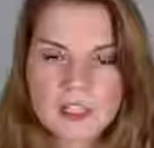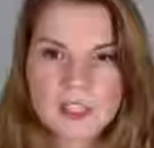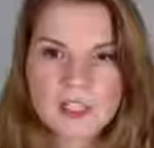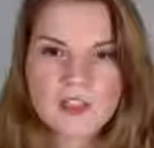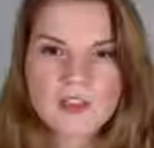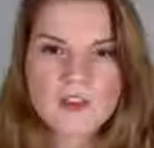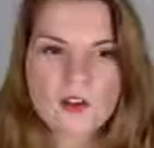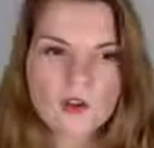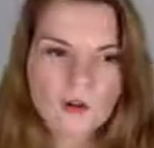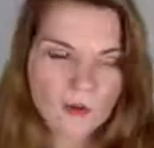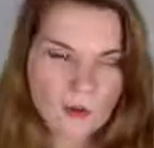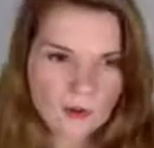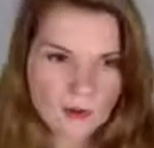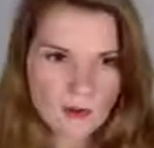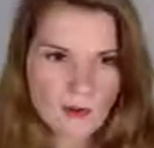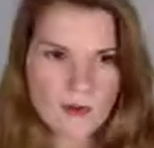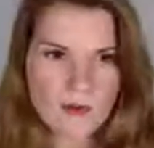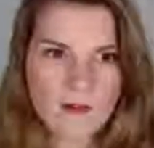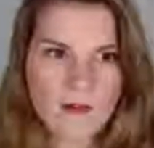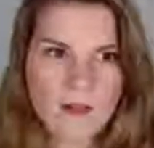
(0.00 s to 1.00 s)
So,
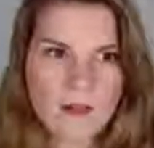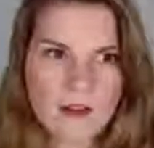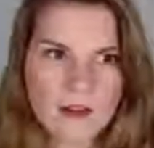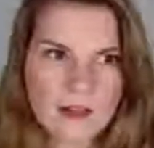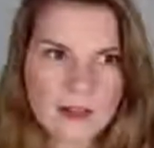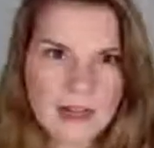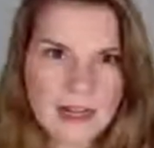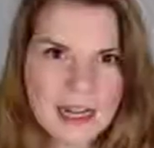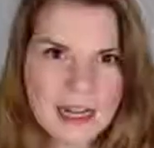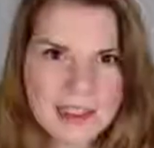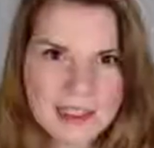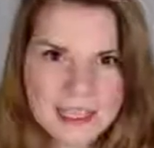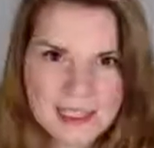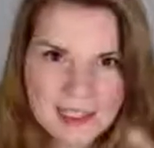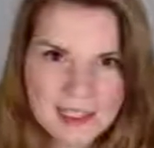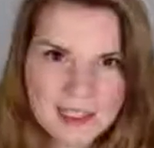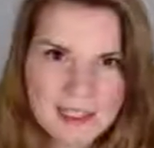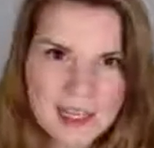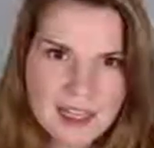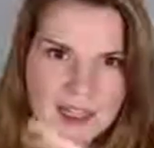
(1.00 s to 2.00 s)
all right,
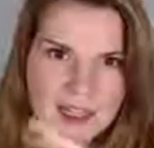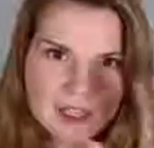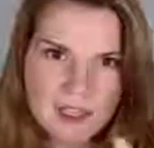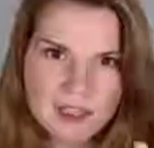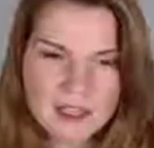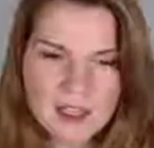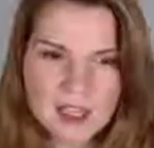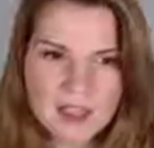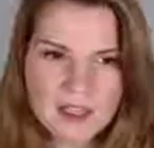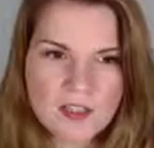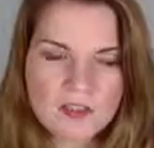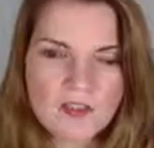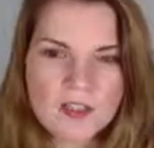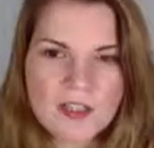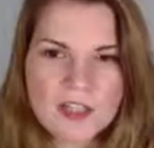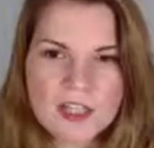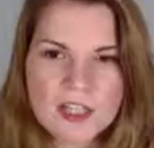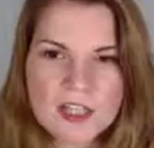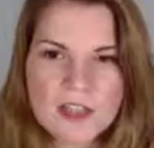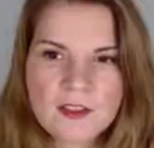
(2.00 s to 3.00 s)
that's all
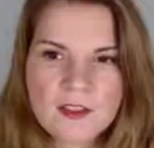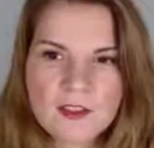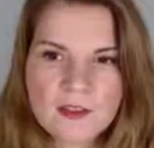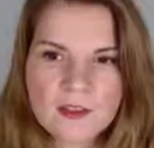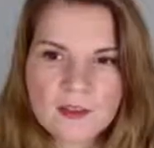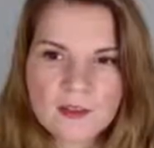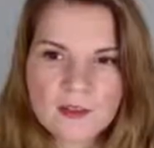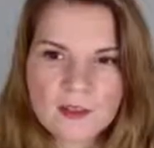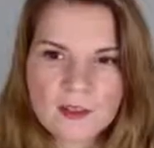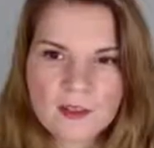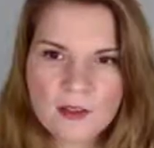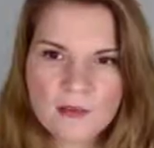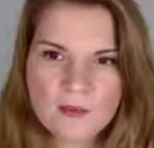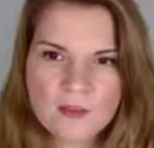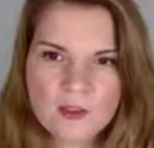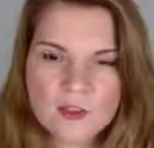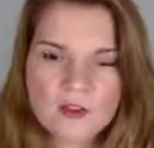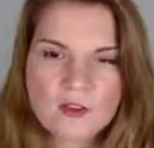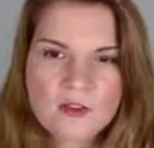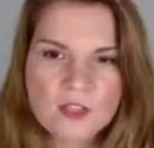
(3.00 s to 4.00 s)
together.
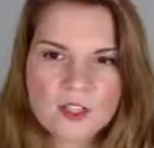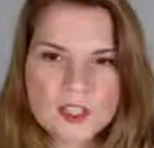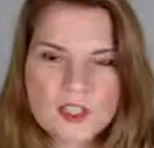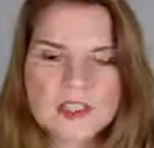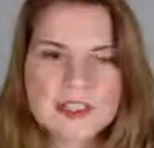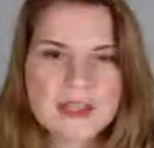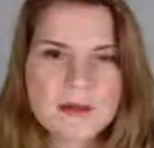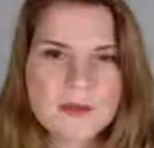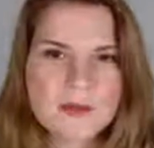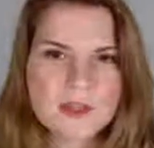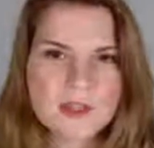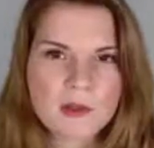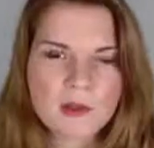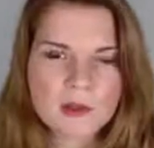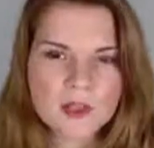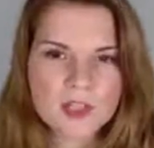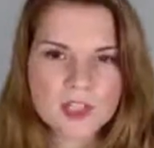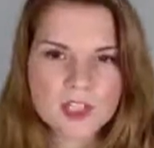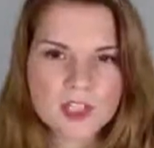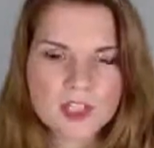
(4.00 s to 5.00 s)
Those are the examples I
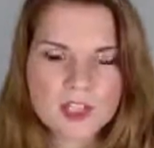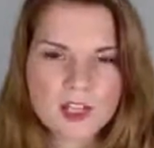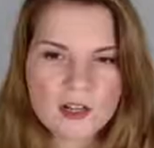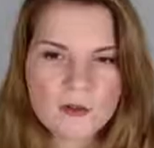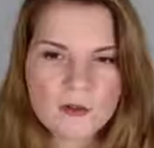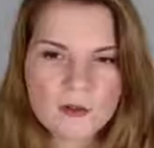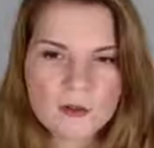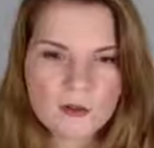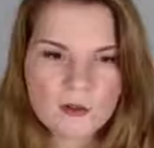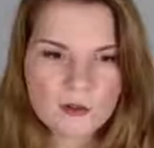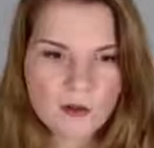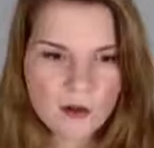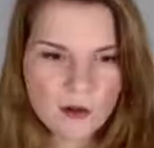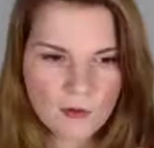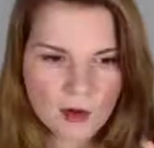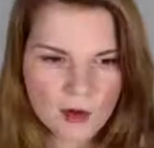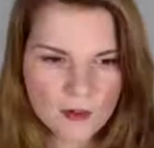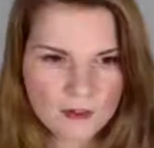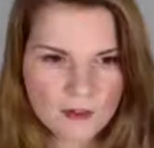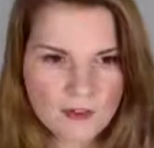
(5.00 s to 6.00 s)
wanted to share with you
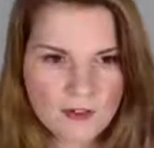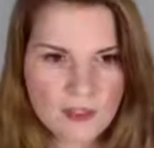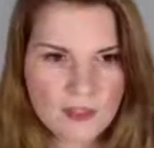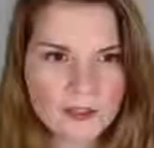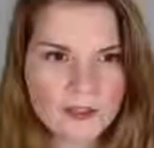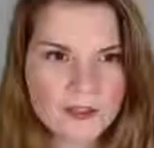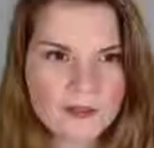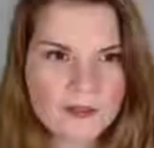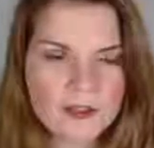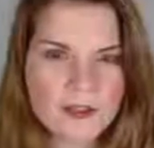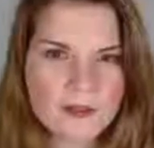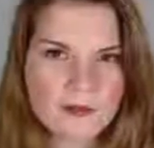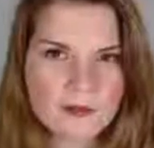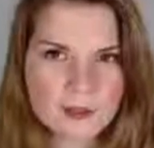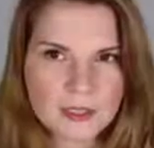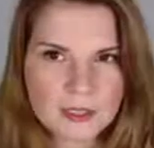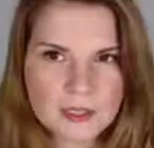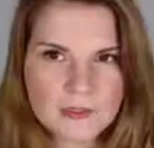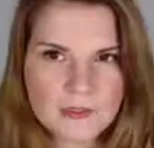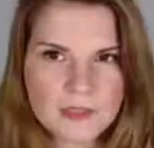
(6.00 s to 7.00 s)
around values and
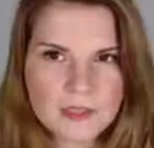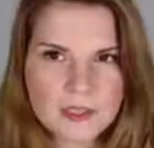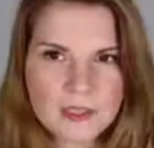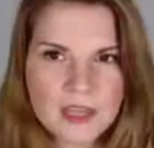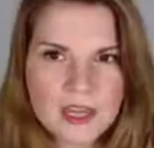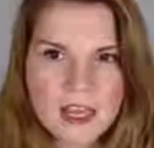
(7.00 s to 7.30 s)
beliefs.